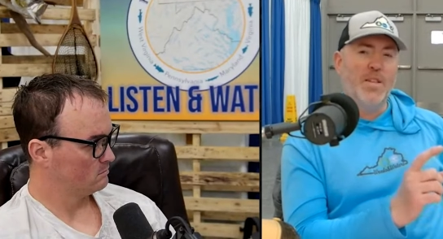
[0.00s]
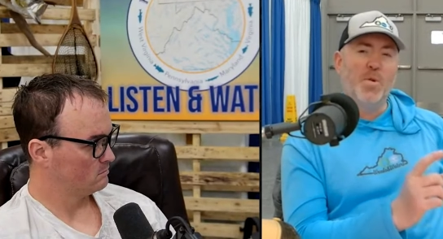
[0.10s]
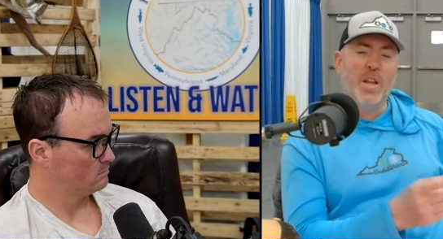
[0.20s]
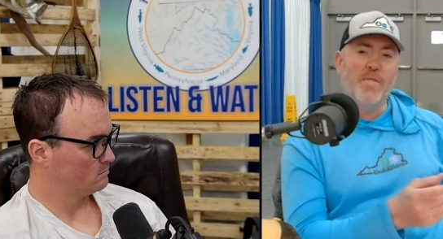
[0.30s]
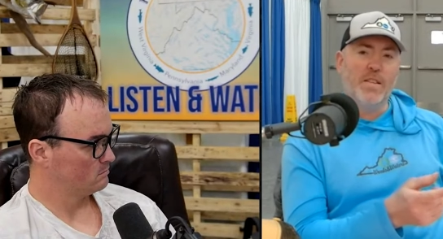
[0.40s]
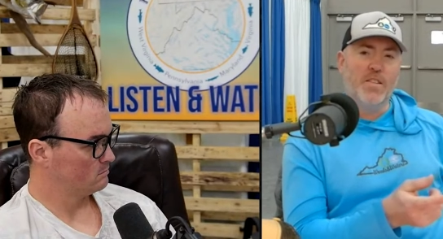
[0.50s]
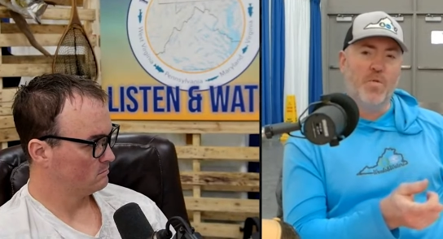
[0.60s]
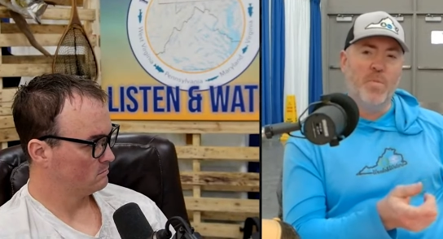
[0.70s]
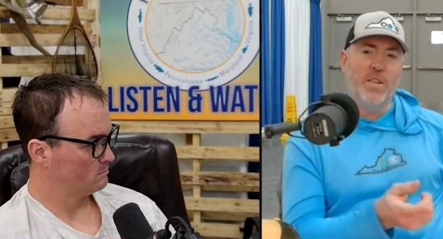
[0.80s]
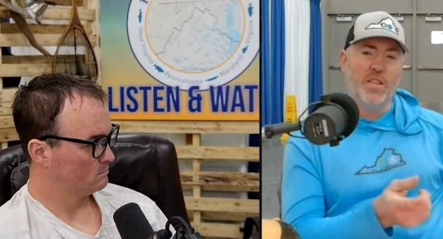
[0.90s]
Speaker 1: Facebook they have like the
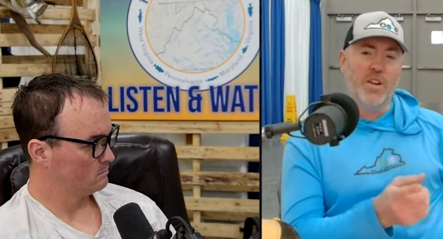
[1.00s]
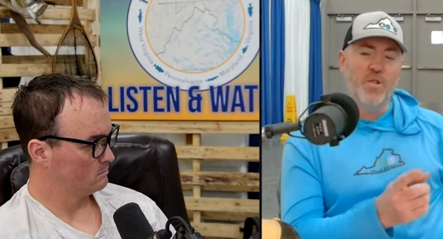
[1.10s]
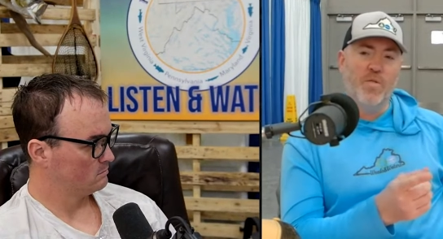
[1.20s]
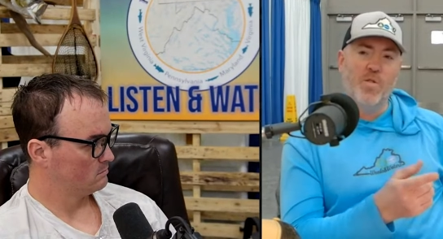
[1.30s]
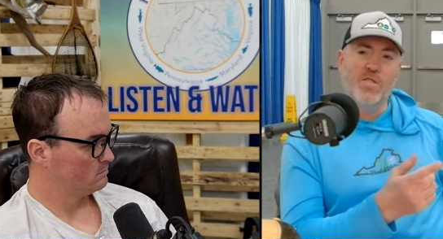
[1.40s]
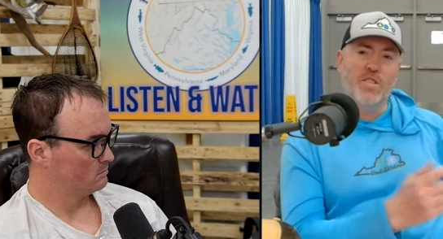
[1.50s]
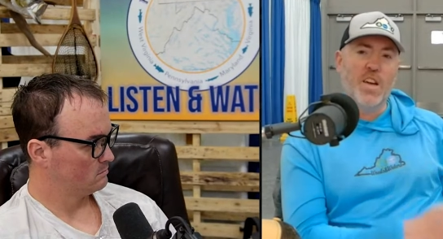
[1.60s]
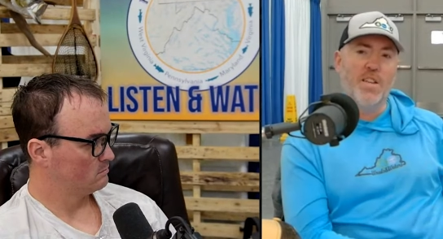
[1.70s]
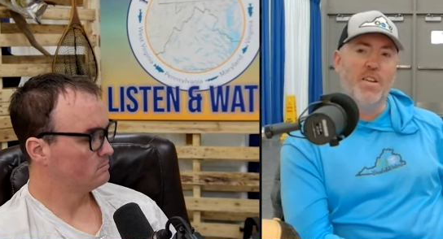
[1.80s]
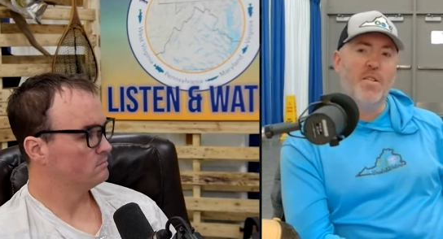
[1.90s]
swim bait like universe.
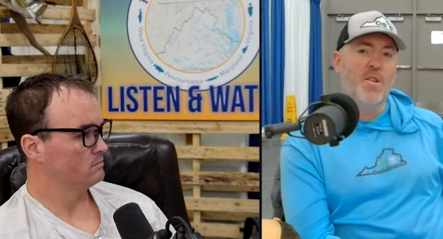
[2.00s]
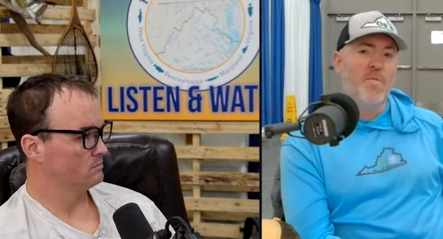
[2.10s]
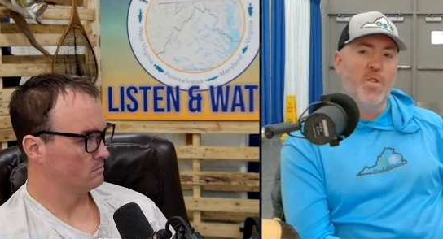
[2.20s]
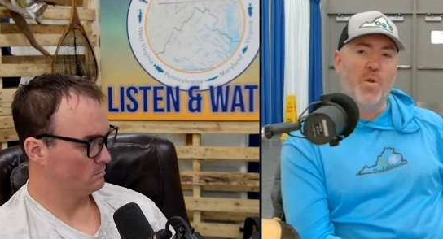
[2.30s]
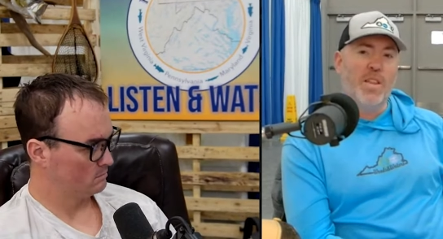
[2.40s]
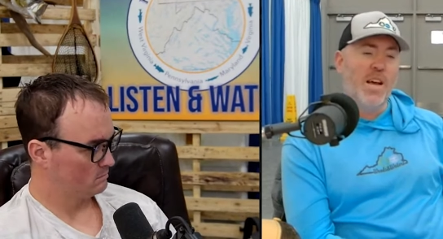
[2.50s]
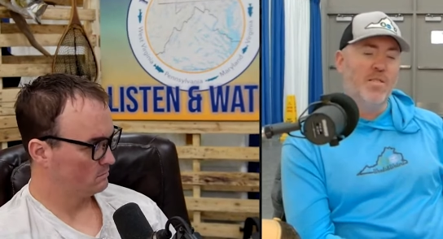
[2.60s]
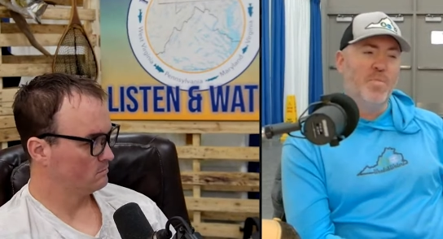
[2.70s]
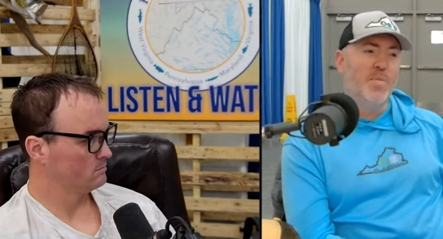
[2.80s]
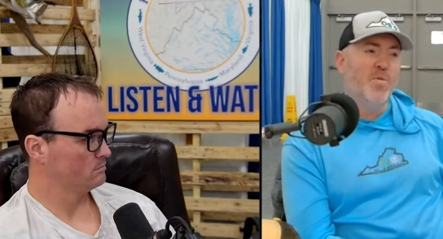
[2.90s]
It's got like thirty
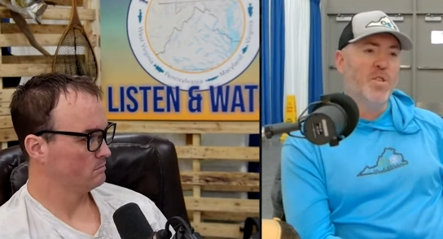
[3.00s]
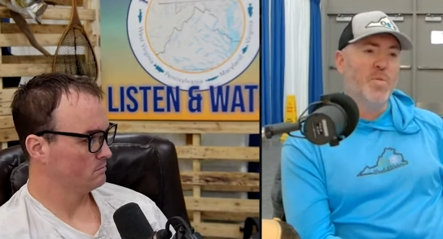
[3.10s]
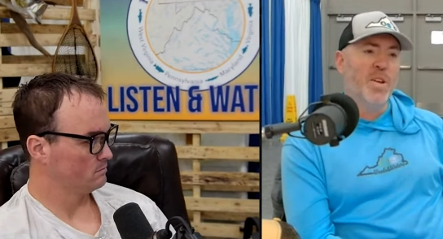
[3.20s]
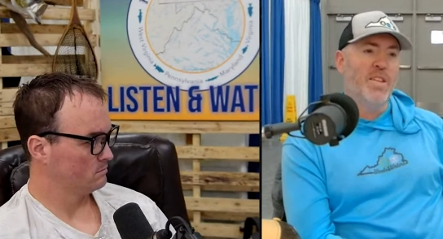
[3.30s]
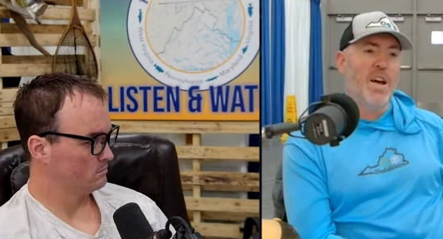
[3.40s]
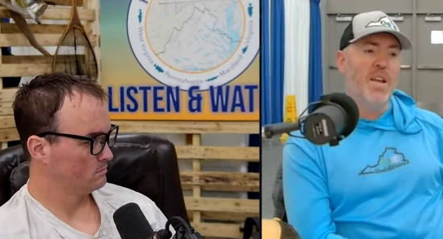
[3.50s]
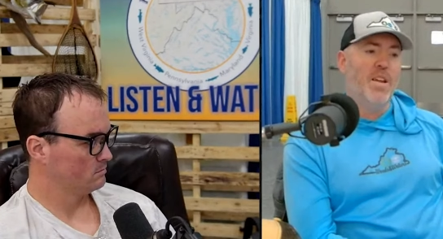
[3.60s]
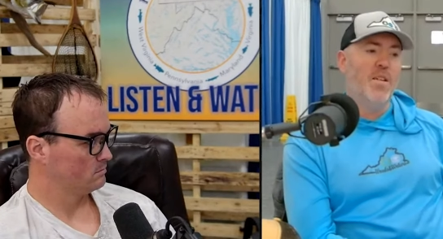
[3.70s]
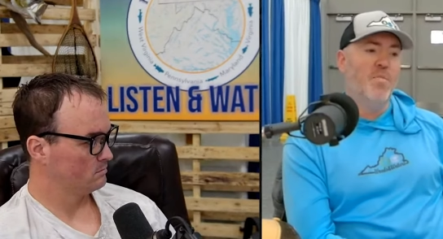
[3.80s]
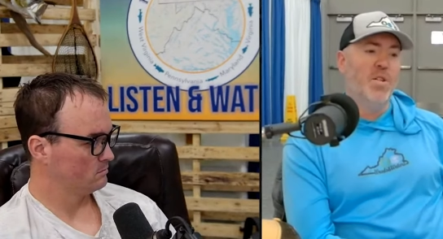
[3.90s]
thousand people or something like that in it.